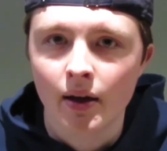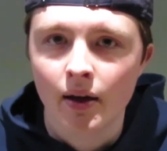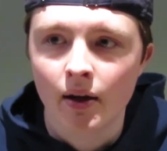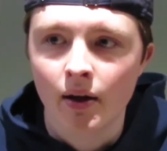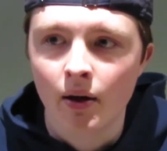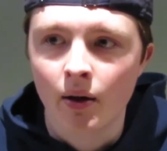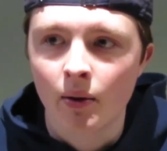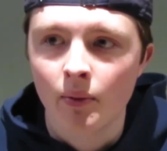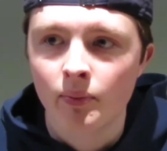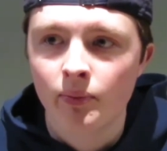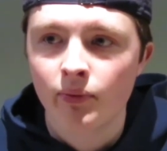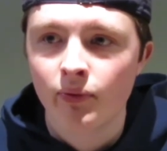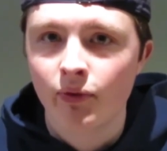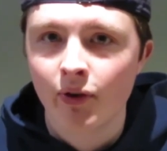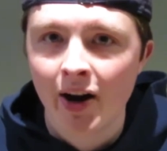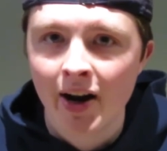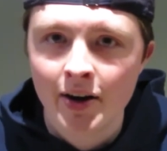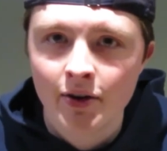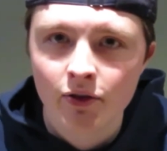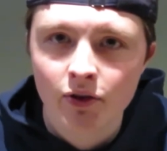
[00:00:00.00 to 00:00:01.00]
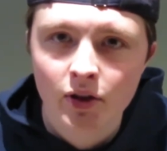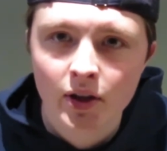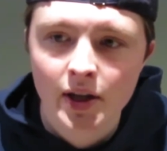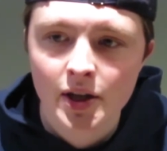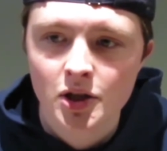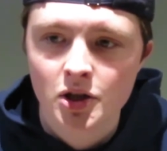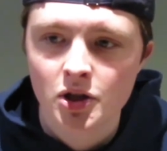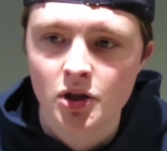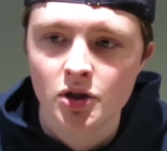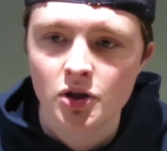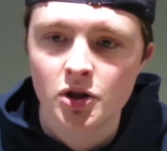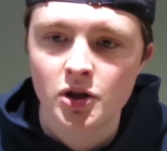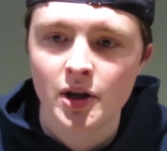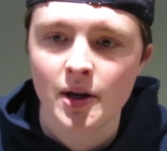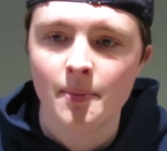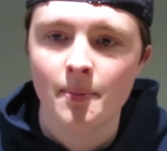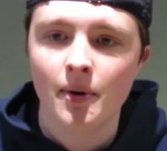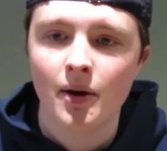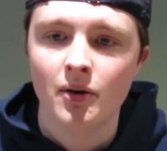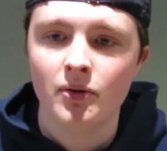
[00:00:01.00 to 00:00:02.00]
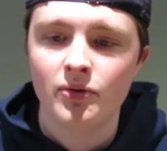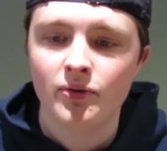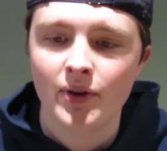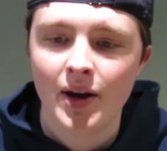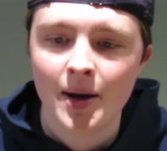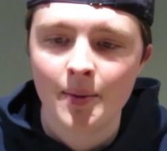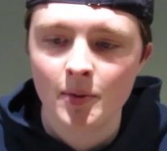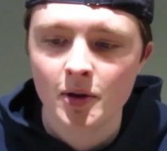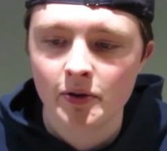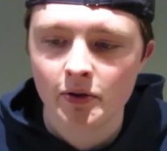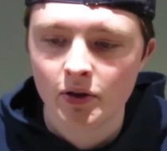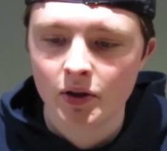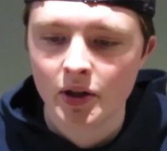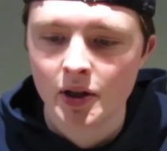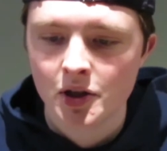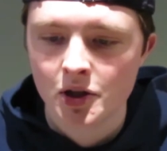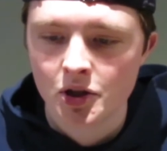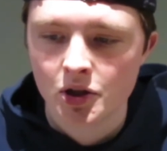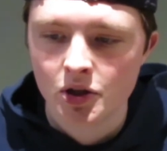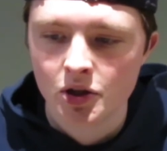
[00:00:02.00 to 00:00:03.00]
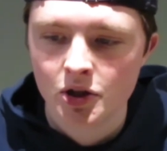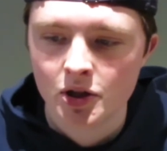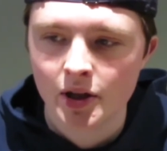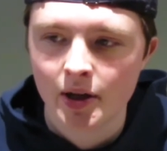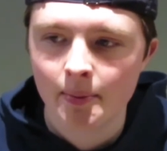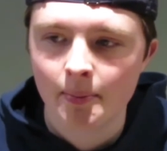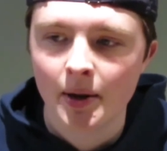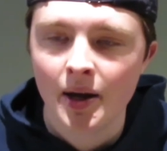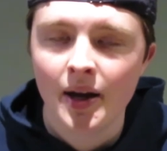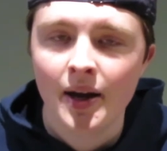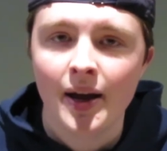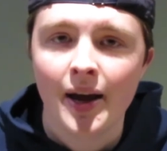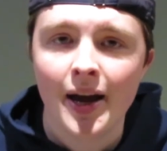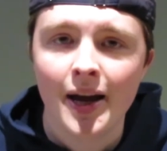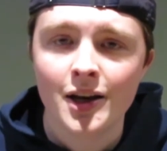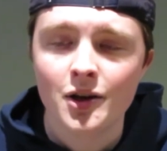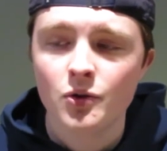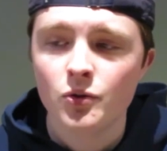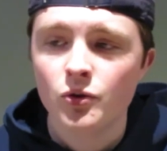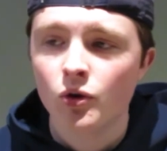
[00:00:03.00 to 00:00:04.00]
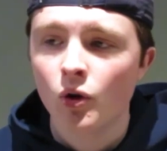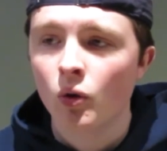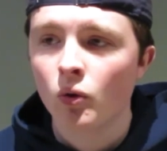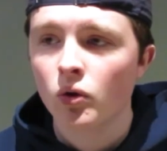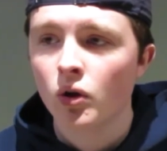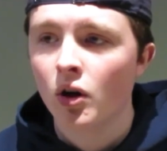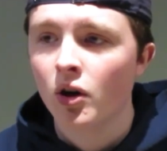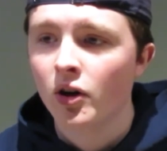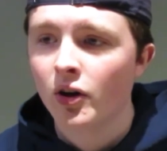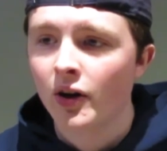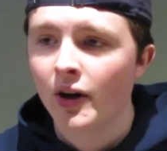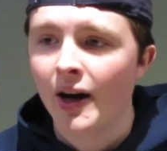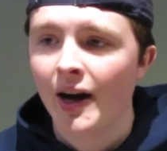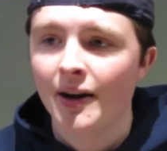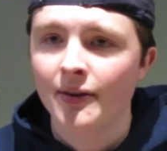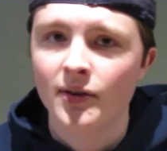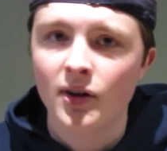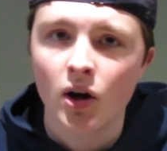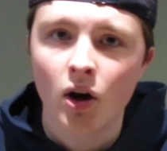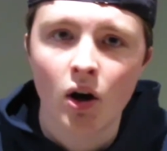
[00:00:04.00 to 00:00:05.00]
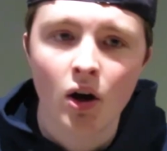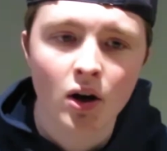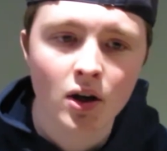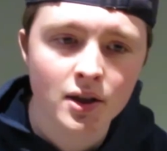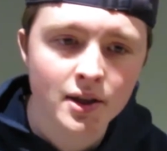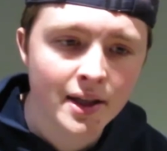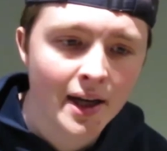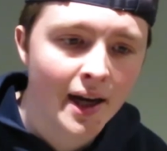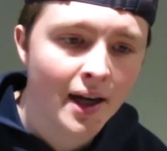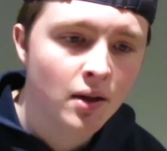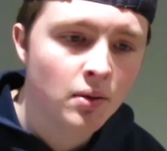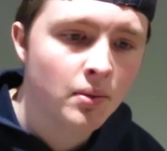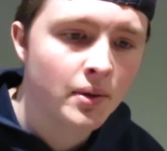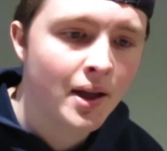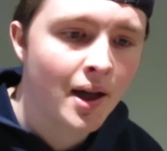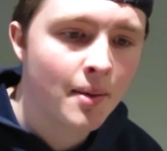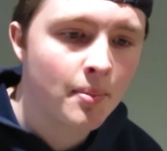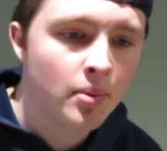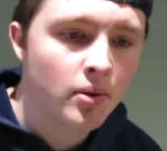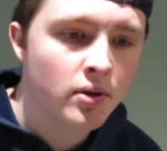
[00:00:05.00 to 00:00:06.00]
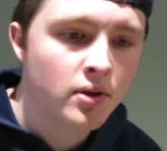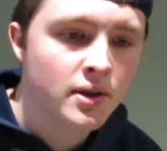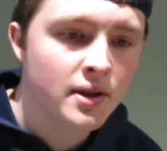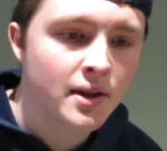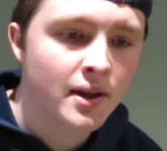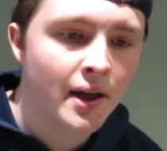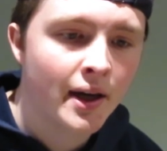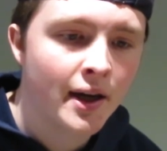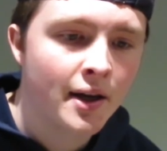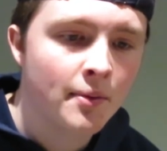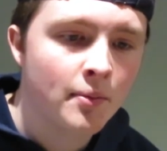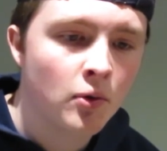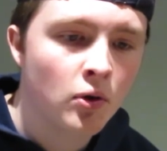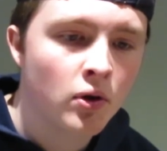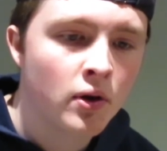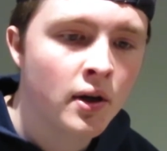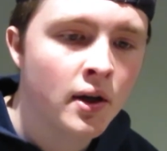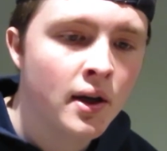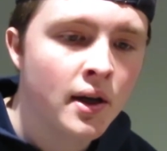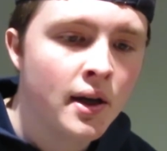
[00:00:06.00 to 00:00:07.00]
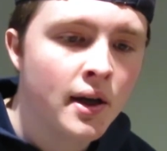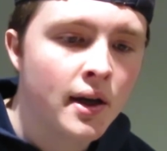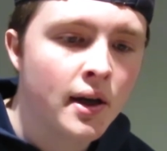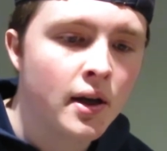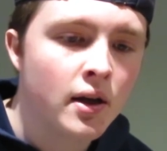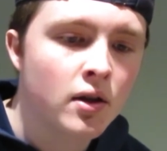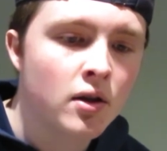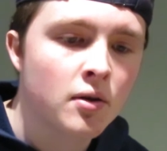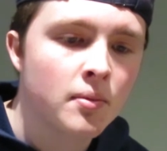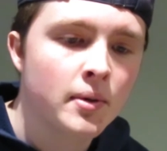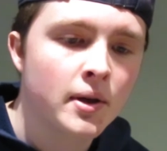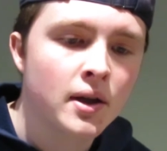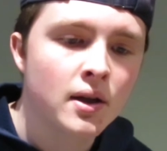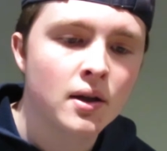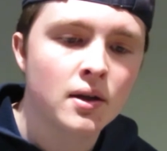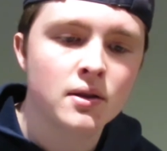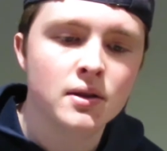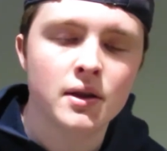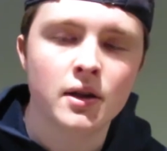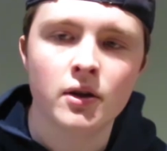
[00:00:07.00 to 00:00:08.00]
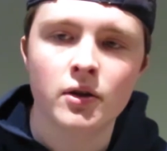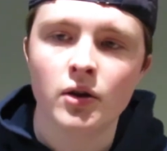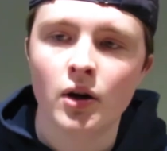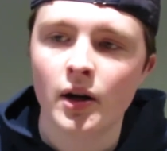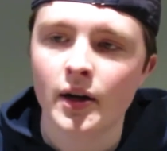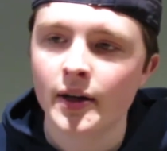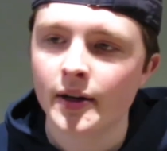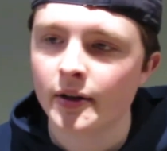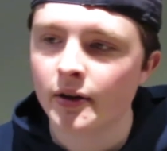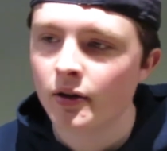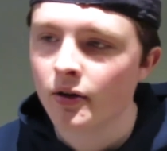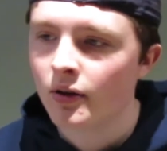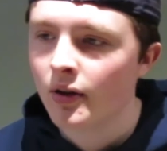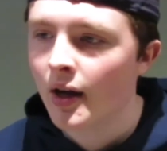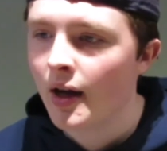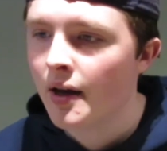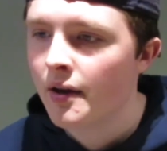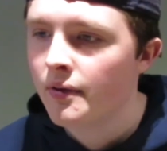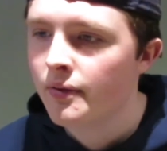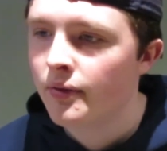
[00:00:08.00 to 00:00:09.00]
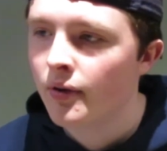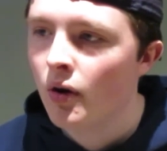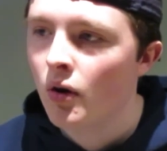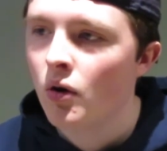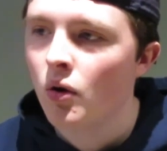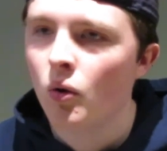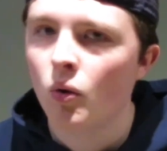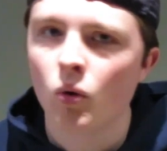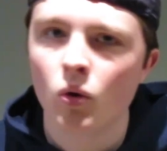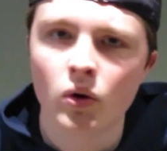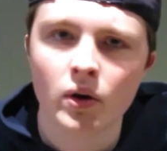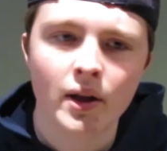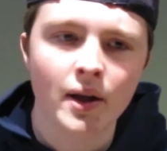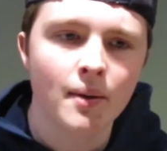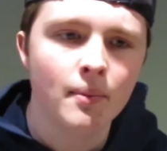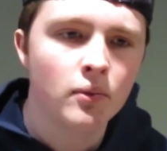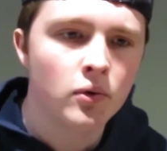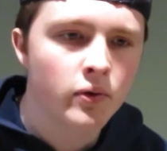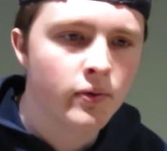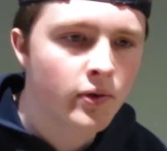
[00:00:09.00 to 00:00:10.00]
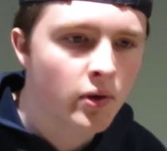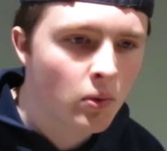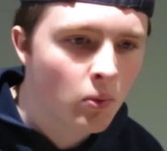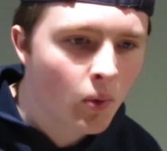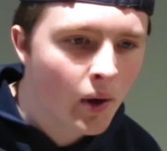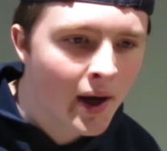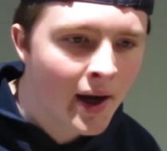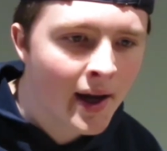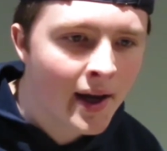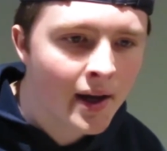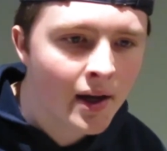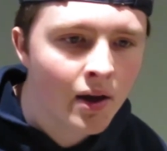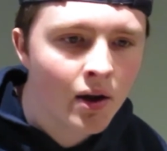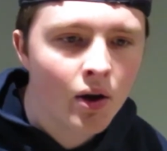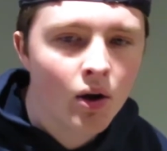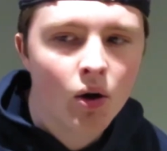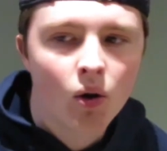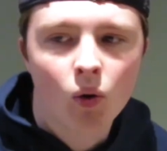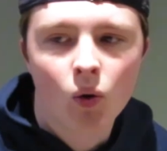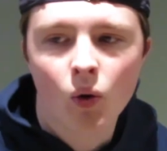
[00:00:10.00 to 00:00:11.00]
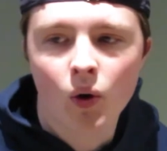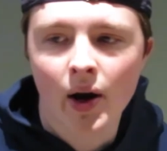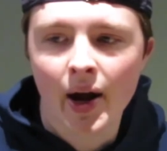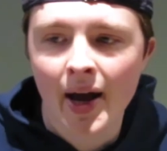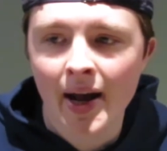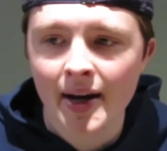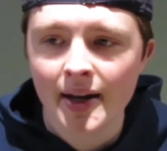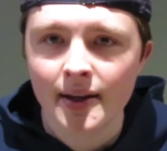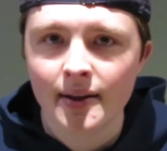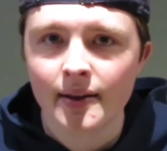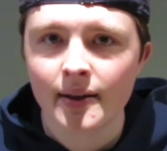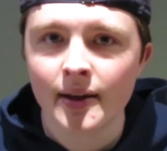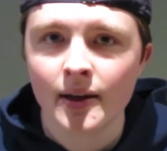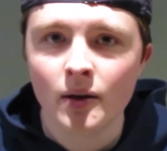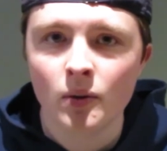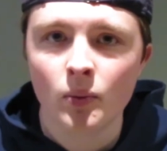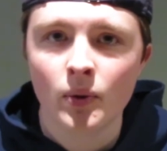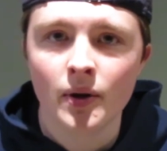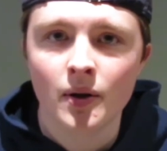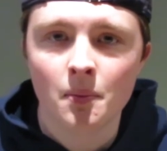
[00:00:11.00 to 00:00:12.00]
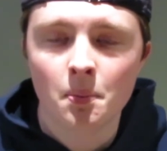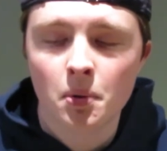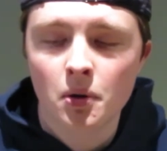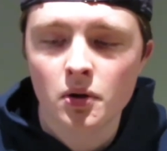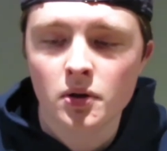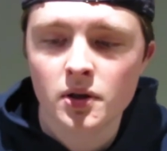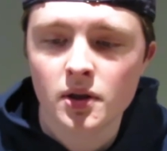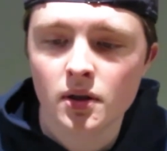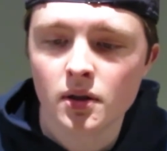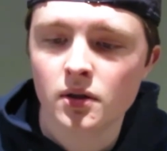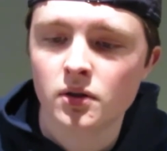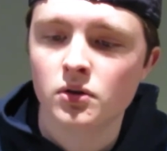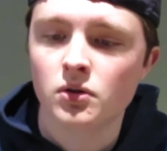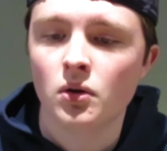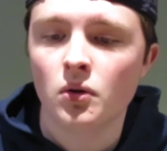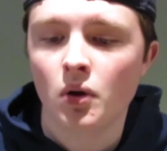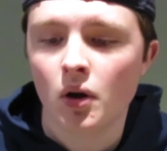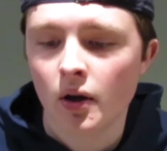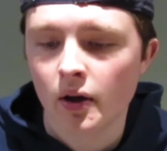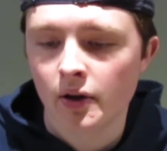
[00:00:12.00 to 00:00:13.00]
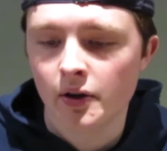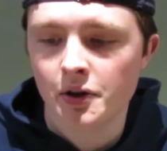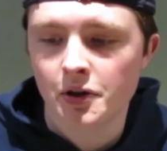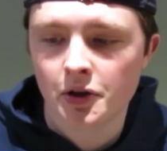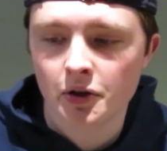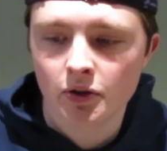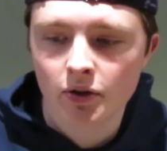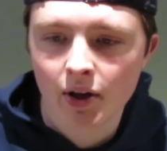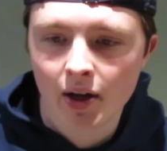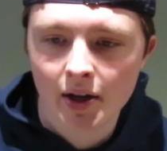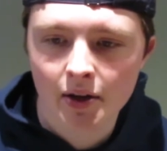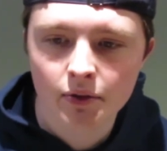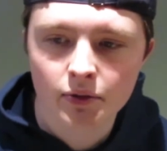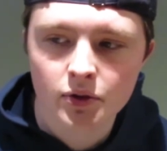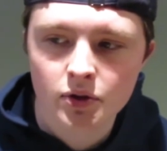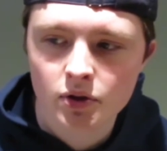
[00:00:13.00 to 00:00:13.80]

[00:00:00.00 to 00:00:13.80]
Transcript: a friend relationship, a family relationship, and you no longer have contact with that person anymore, either because they're not in your life or they moved away or anything where the person is no longer in your life.